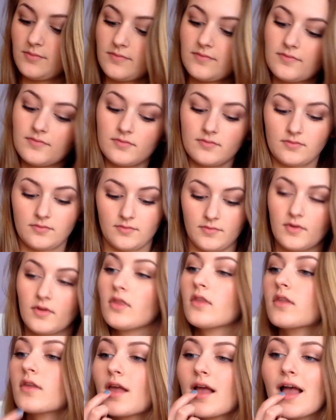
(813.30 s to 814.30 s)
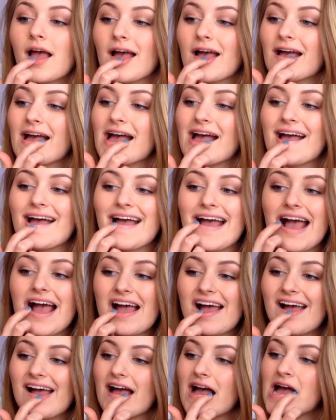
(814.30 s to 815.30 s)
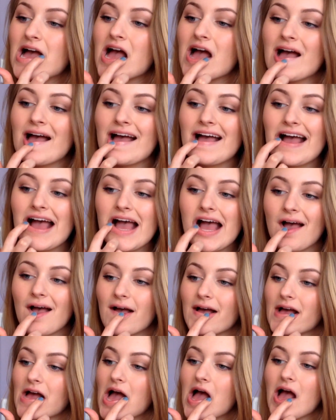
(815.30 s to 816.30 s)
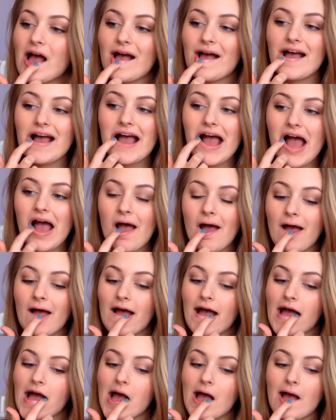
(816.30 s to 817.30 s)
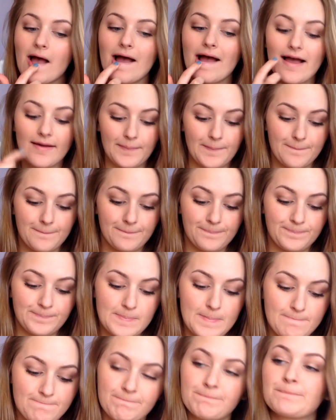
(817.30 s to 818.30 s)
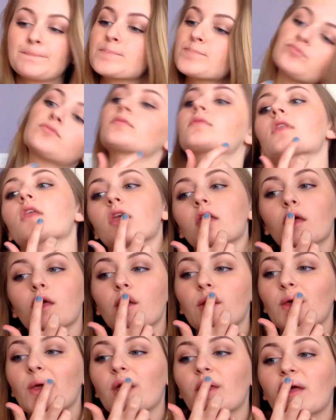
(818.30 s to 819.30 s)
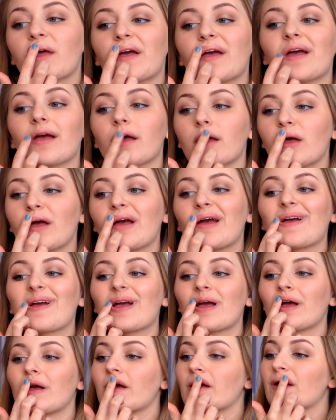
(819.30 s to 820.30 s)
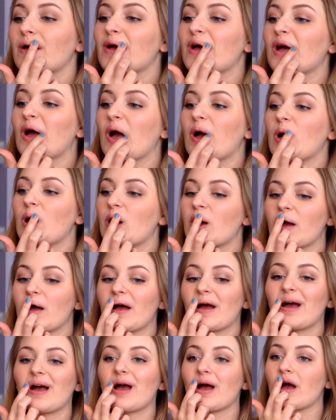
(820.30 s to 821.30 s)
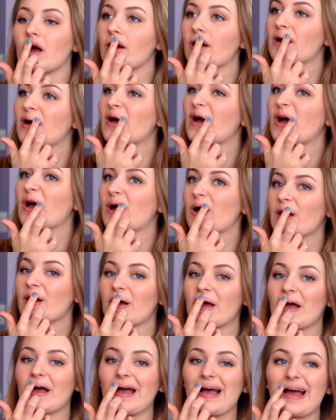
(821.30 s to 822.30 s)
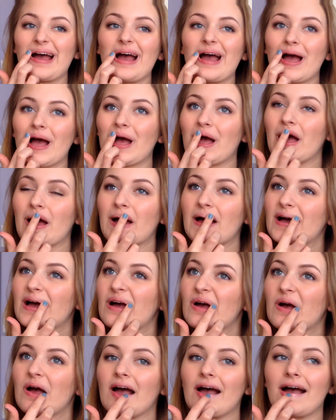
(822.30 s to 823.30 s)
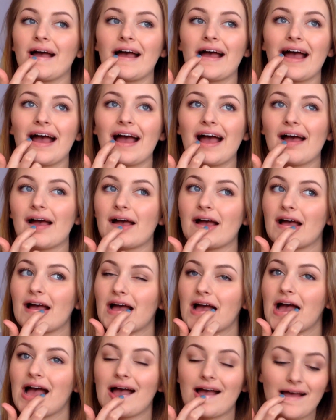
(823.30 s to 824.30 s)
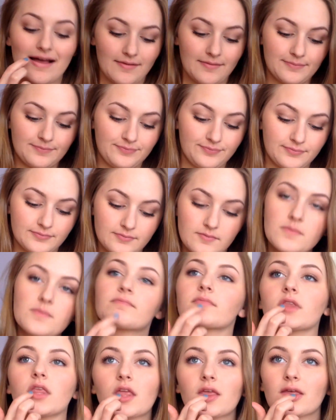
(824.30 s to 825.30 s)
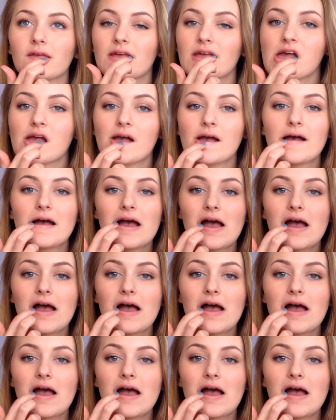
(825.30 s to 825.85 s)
want to eat candy all the time. It smells amazing, and this will stay all day. It gives you such great, it just gives you such a great glossy color, and it's just so beautiful,